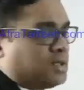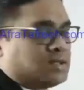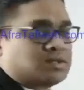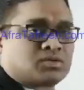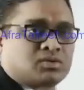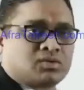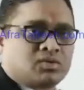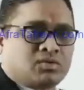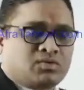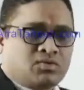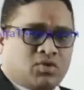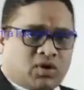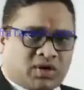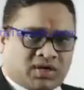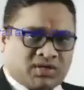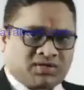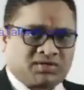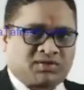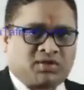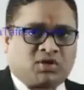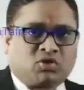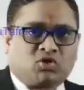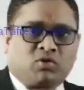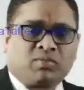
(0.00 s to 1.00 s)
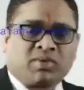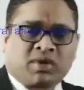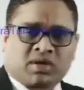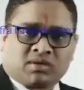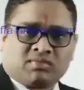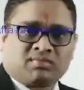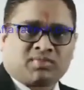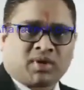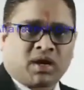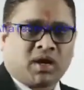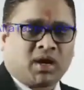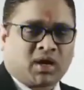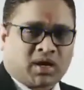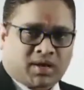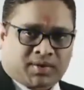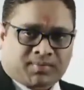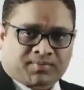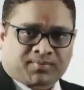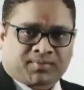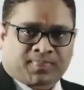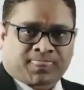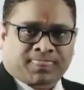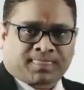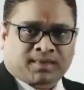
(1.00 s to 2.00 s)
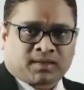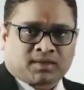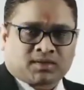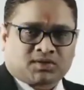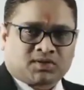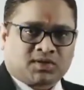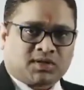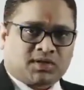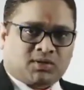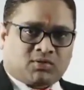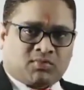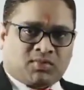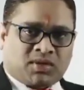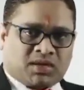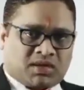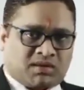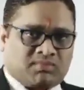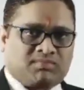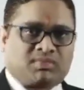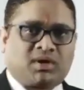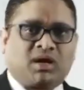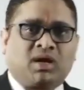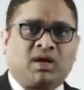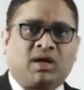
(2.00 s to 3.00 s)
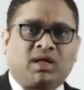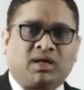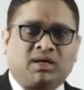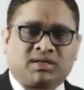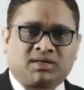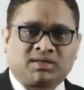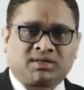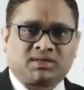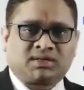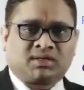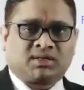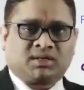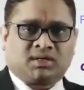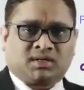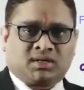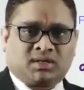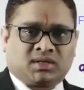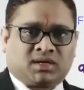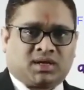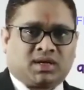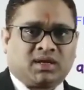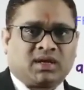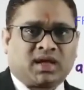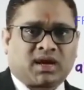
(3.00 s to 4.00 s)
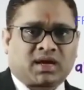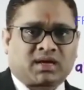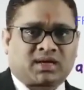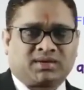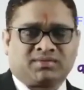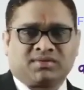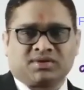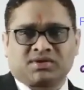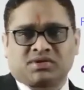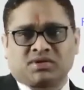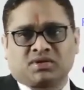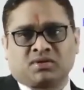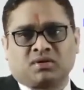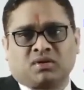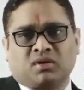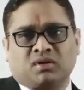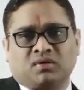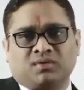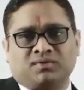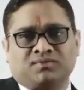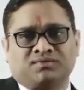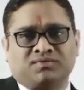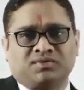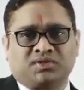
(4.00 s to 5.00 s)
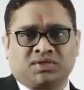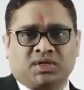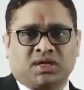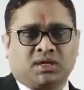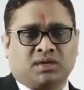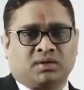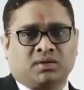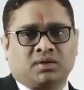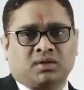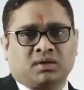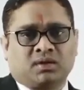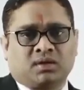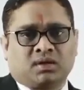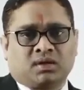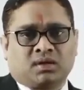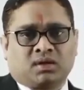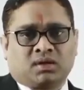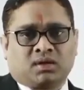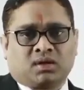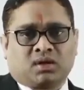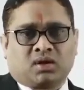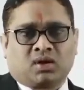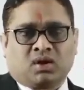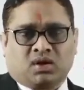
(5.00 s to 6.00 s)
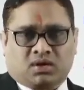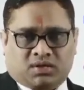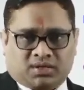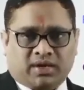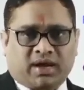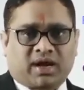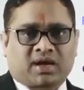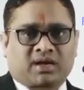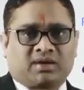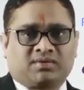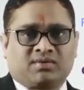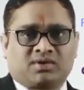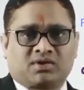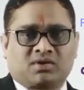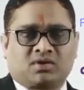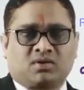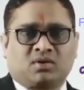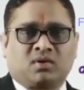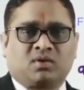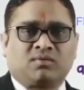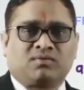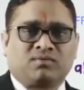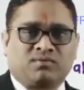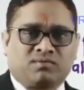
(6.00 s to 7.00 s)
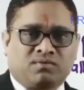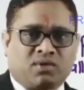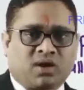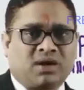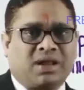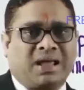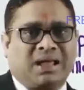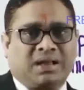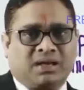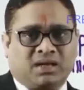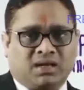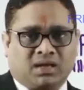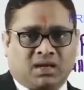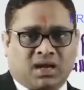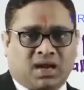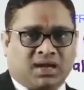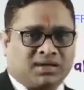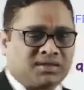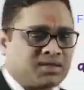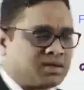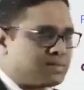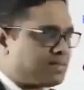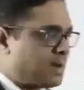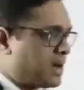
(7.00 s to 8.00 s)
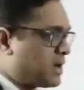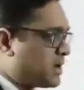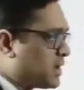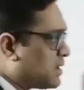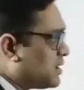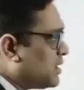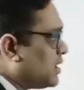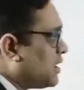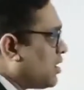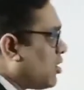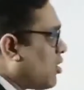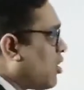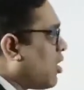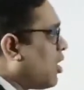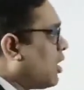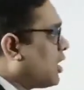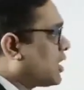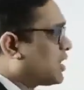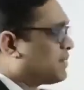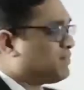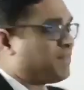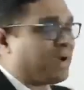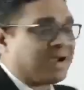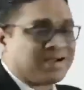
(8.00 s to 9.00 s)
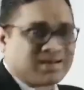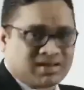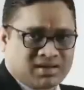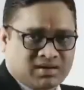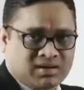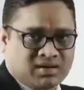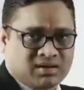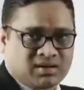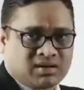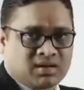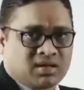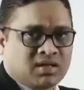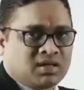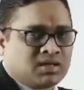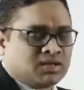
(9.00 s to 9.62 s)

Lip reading: So what is genomic imprinting? Genomic imprinting is inactivation of gene or inactivation of one allele, either maternal or paternal.